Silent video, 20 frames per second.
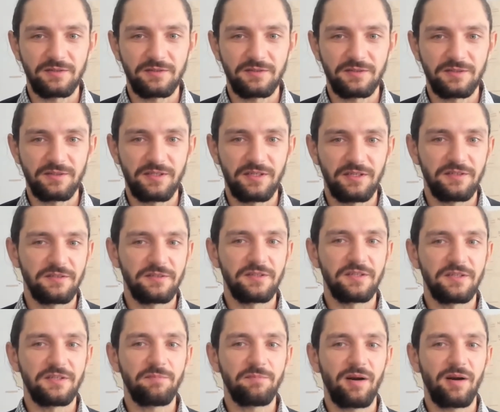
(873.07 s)

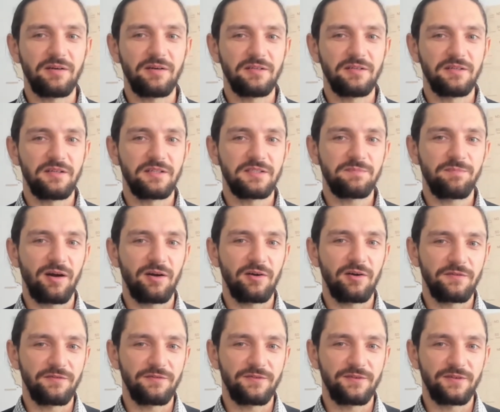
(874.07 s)
that's part
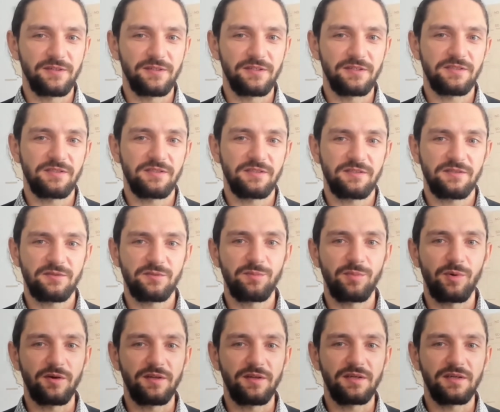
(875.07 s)
of this is
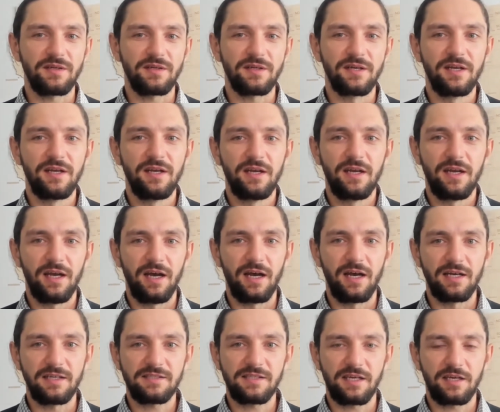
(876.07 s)
supporting
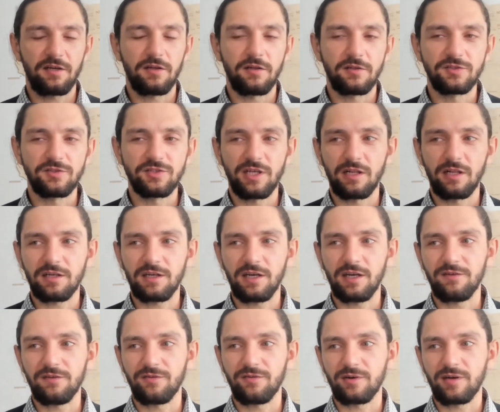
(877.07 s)
psychological
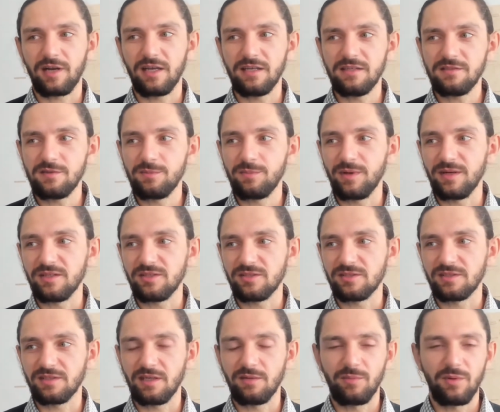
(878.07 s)
care for cancer
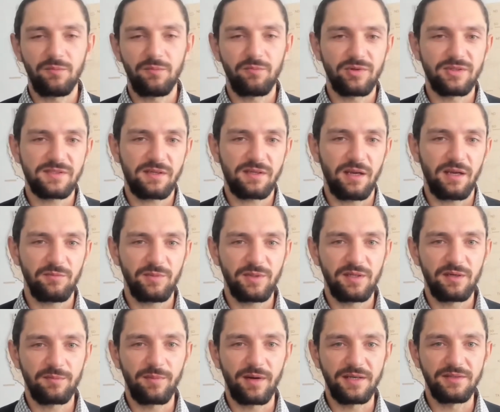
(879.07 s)
patients can be prescribed
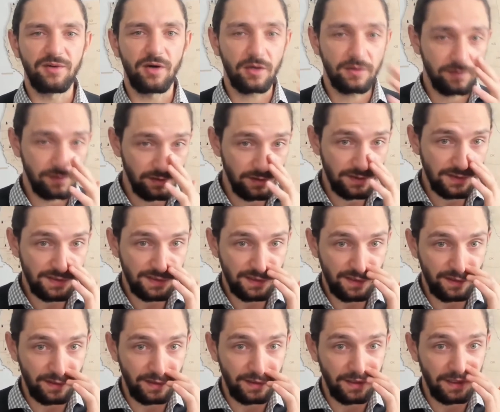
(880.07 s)
either by
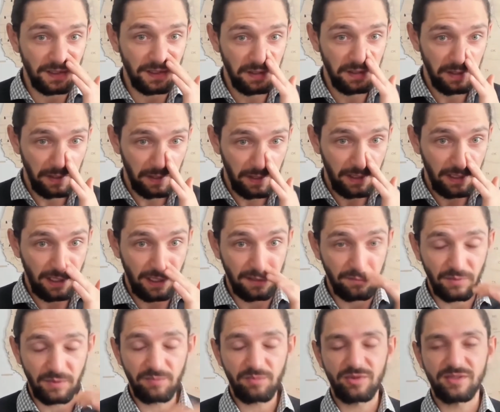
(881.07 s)
doctors or
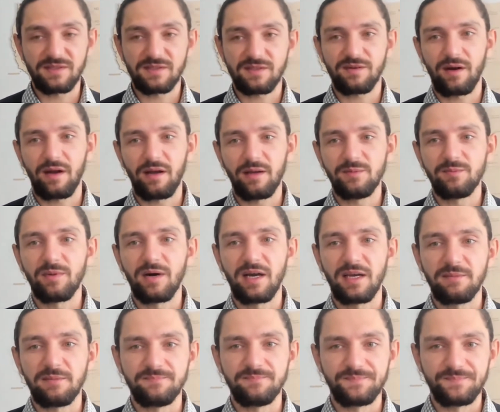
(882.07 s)
can be prescribed
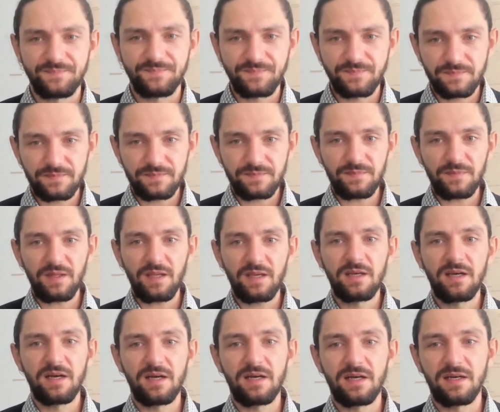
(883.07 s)
by
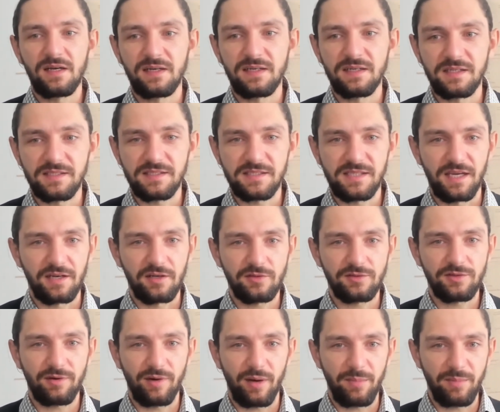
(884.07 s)

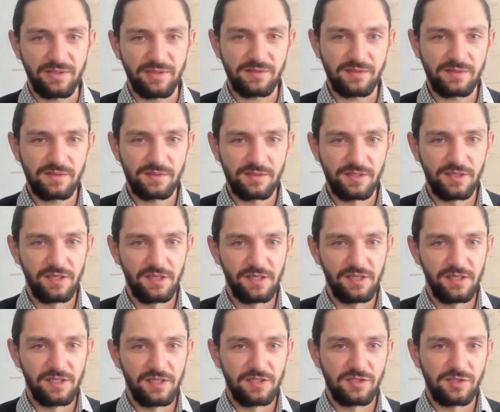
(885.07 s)
psychotherapists.
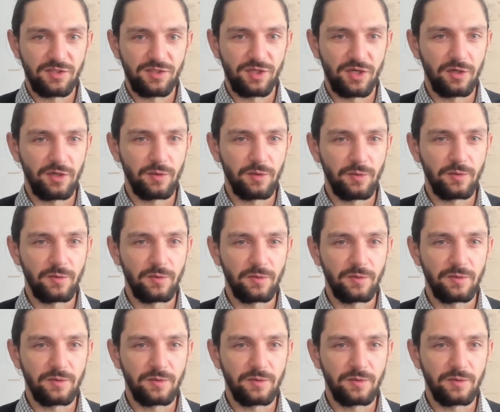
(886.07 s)
So